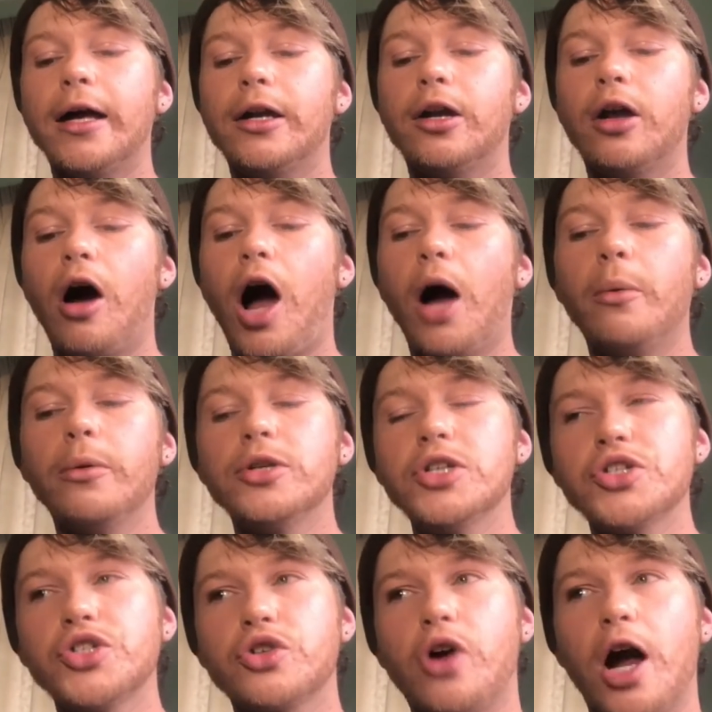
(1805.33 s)
And
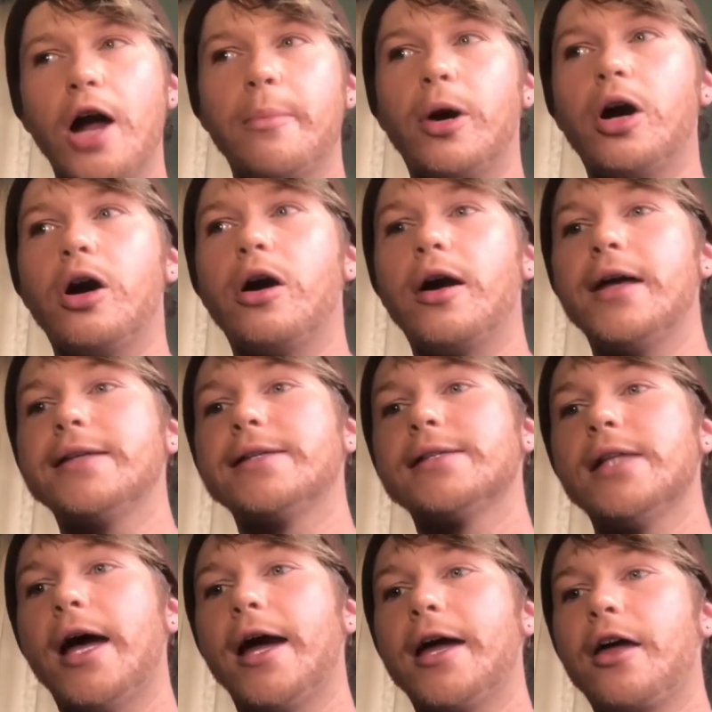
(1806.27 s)
I would describe
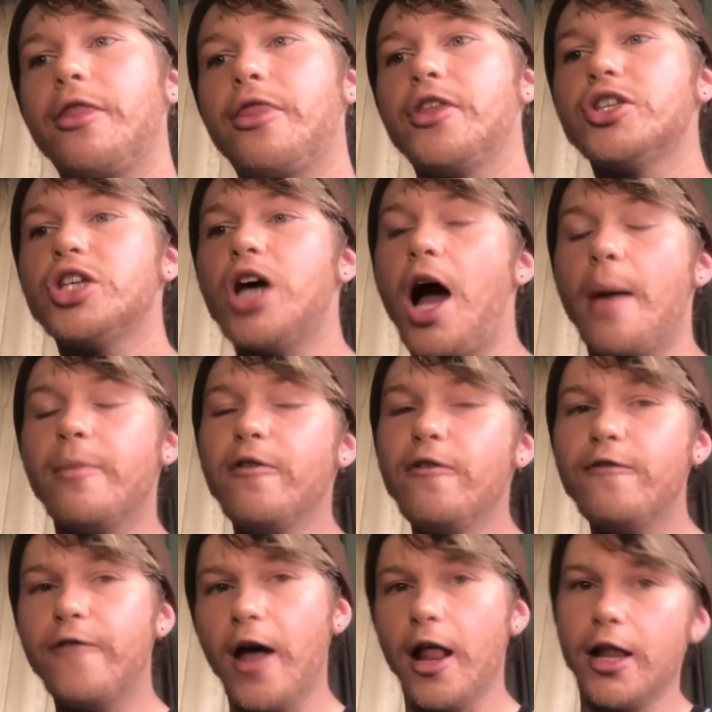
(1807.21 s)
her as, like, the
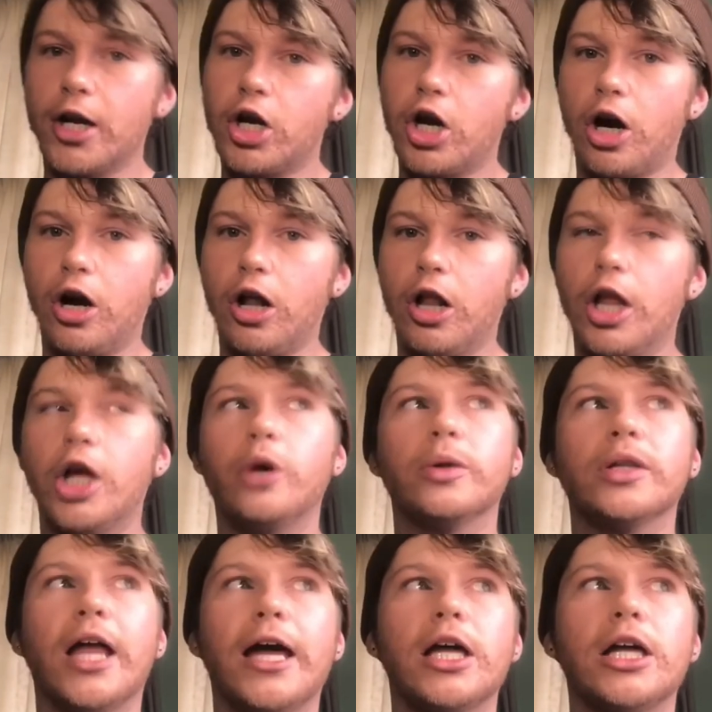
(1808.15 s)
type of valet
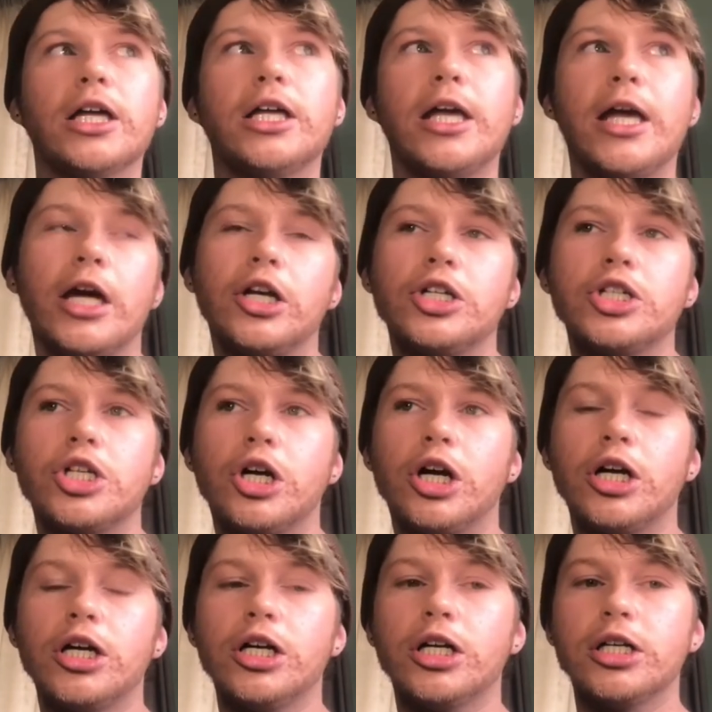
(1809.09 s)
girl who would, like, get
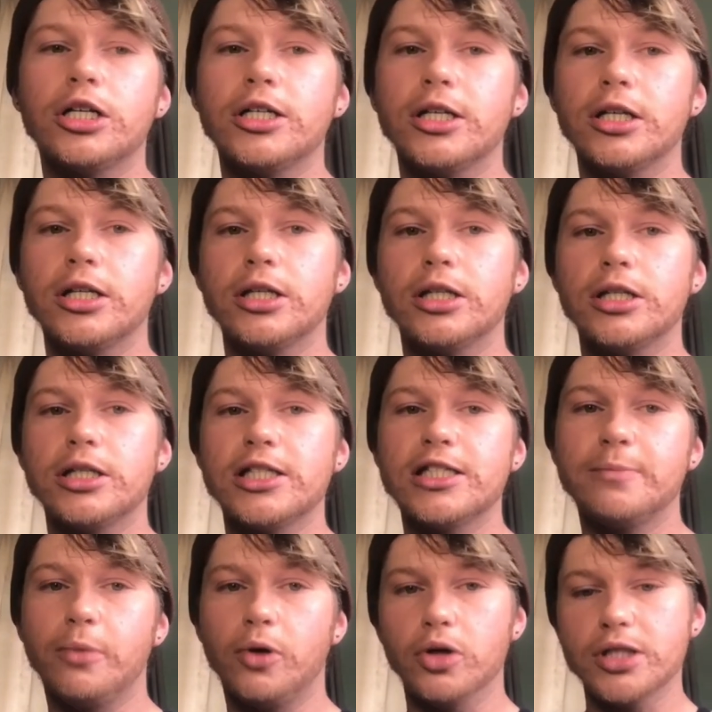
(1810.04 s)
into her
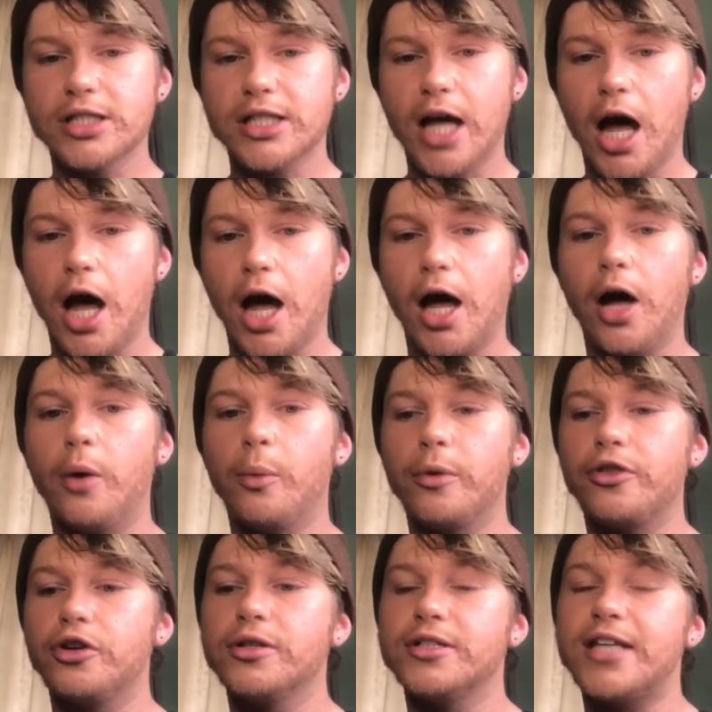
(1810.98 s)
sports
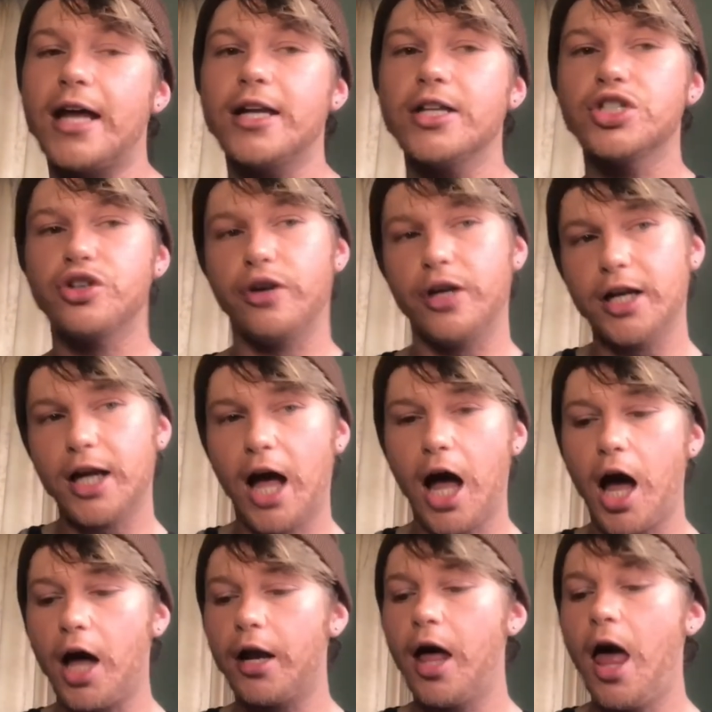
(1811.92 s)
car with her daddy's
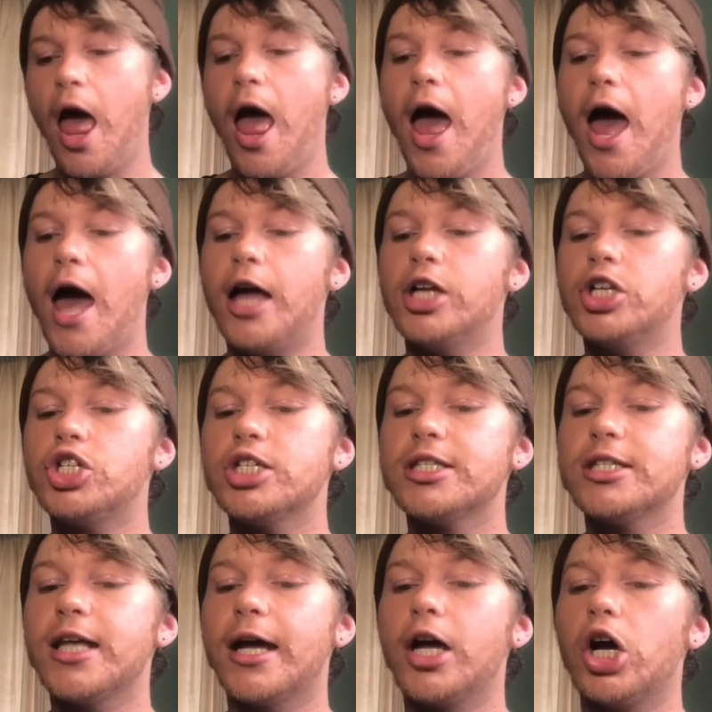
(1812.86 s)
credit card
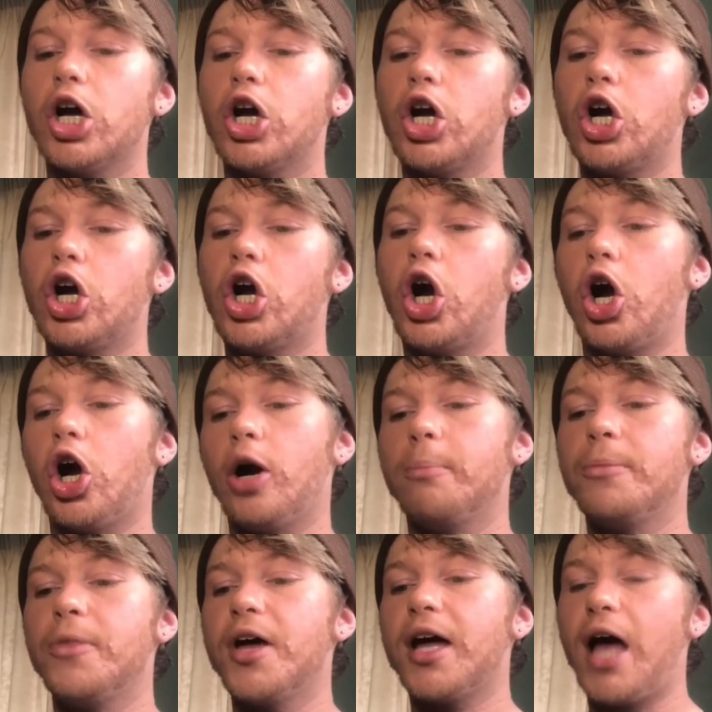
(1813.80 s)
and just, like,
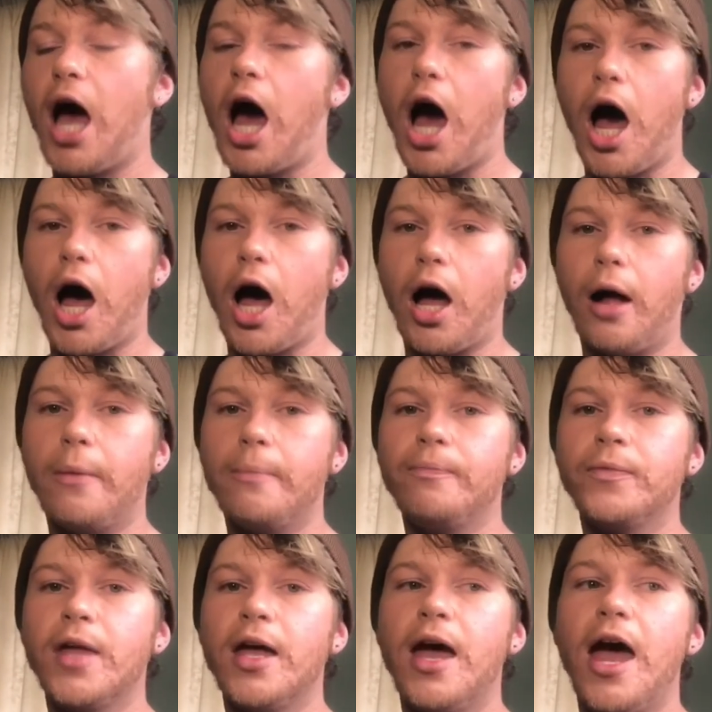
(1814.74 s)
curb the
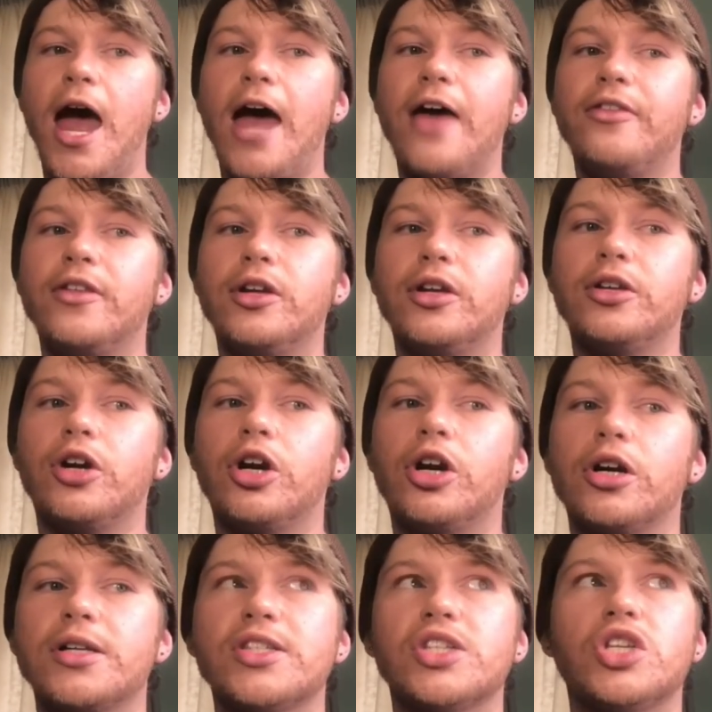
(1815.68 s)
car. And
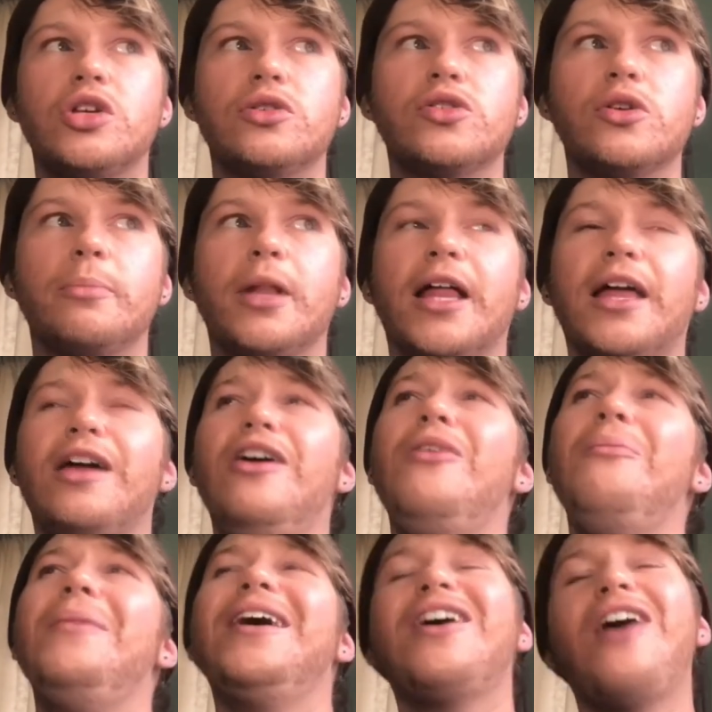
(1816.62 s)
then her excuse would
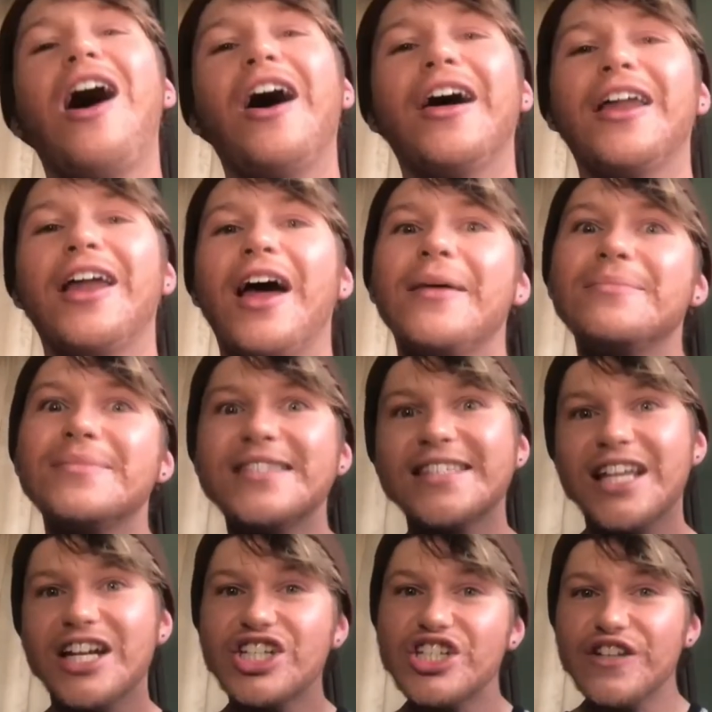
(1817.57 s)
be like, oh my god,
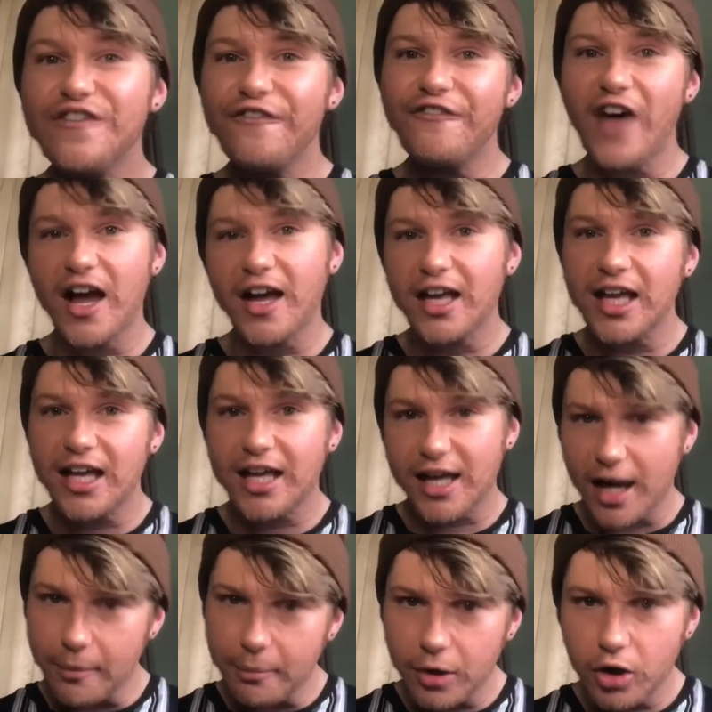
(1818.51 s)
I'm such a
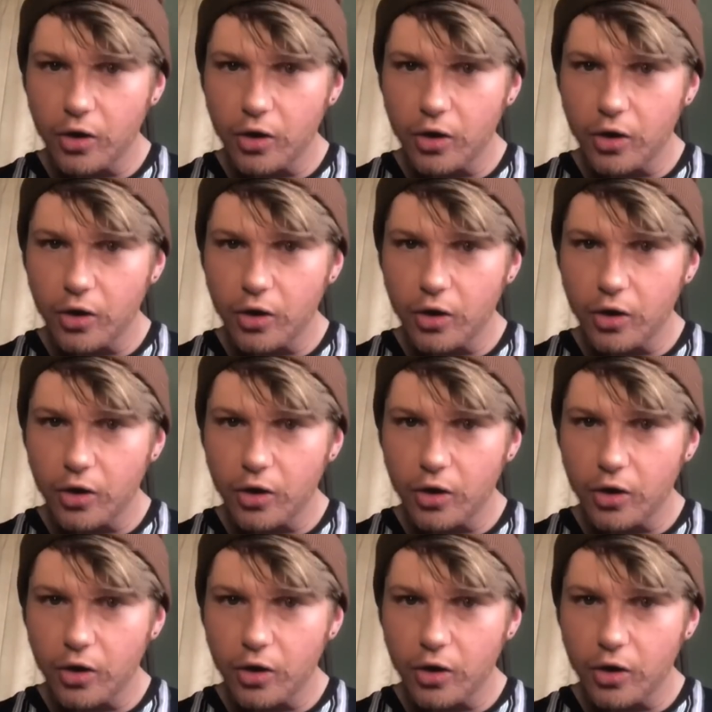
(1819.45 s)
fucking